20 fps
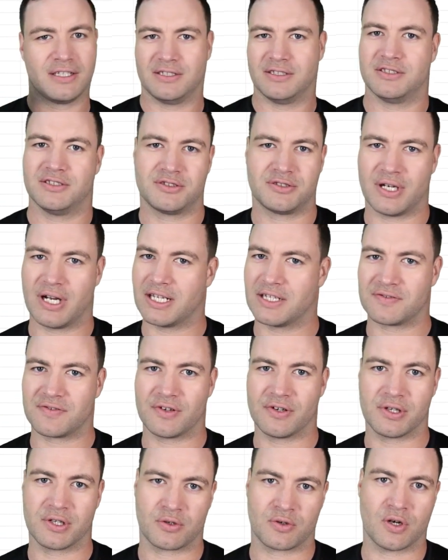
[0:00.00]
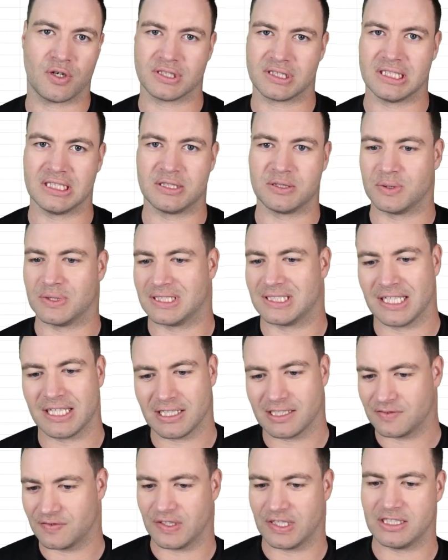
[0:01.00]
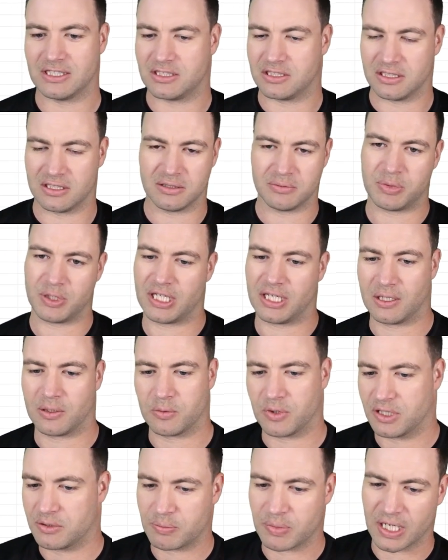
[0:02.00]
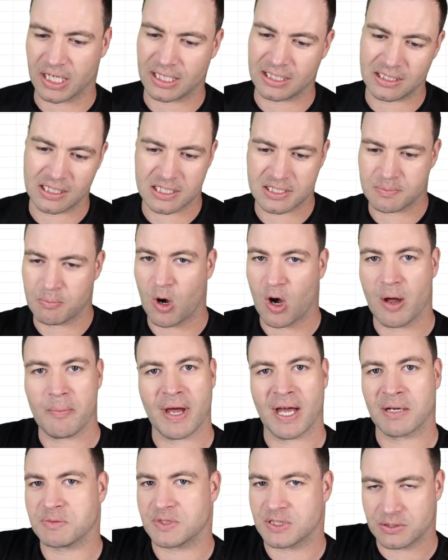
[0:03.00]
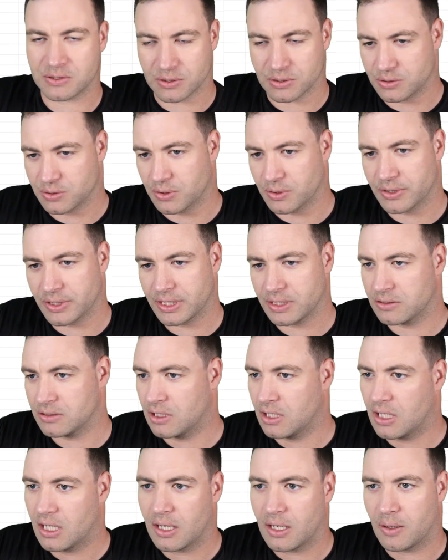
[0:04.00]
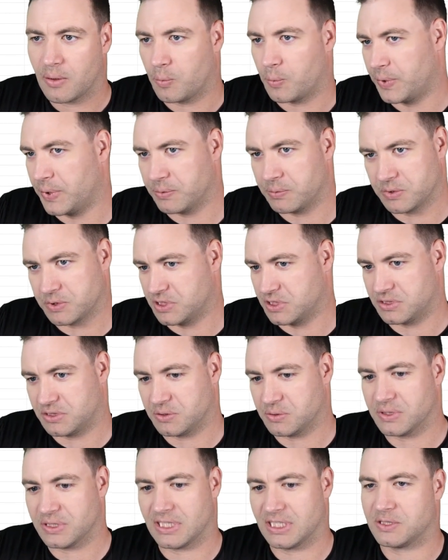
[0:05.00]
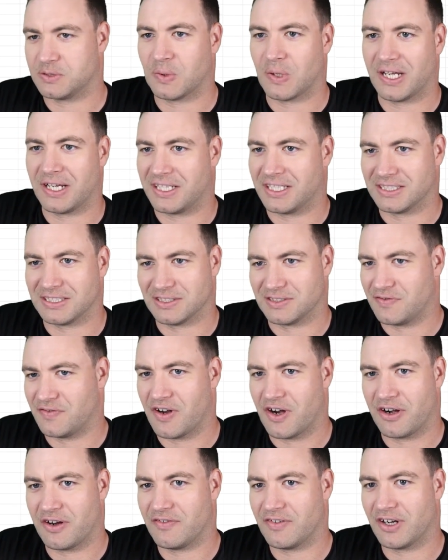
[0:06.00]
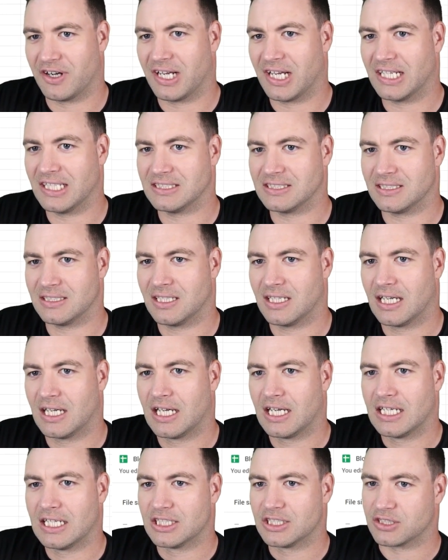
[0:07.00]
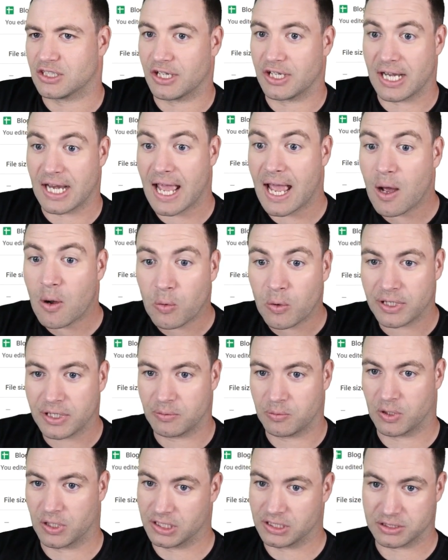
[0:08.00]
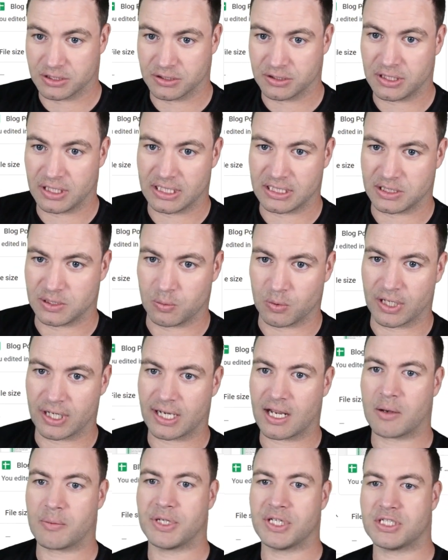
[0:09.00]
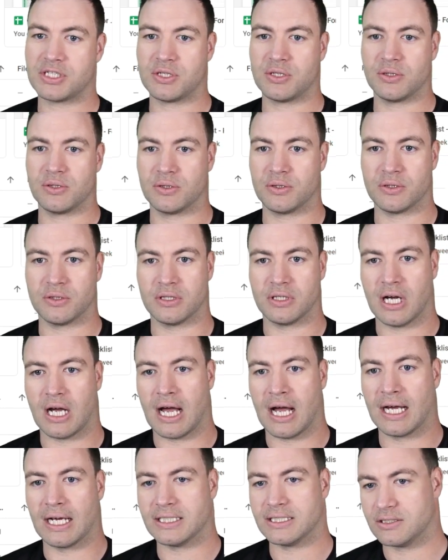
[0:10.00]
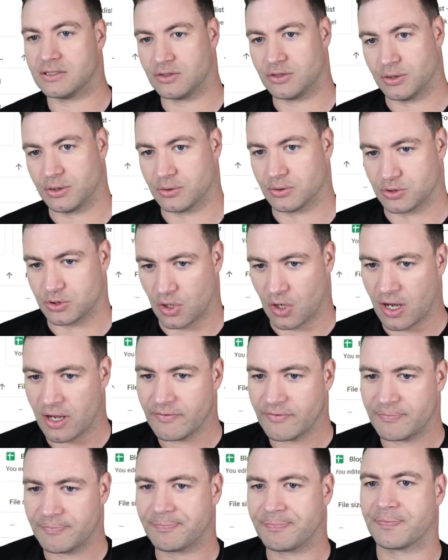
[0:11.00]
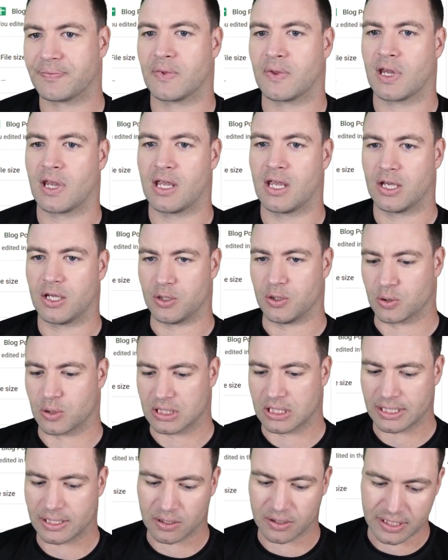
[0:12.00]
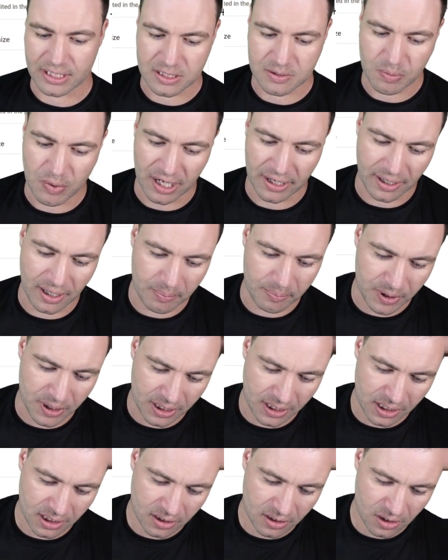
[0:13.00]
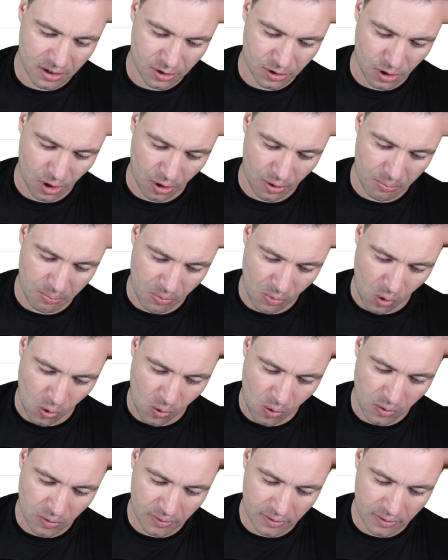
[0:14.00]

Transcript: transfer it across into a CSV to begin with. But in this My Maps tutorial, we will just do it this way because it's very, very easy. So now what you want to do is you want to come into your Google Drive. You'll click on this button up here, go more,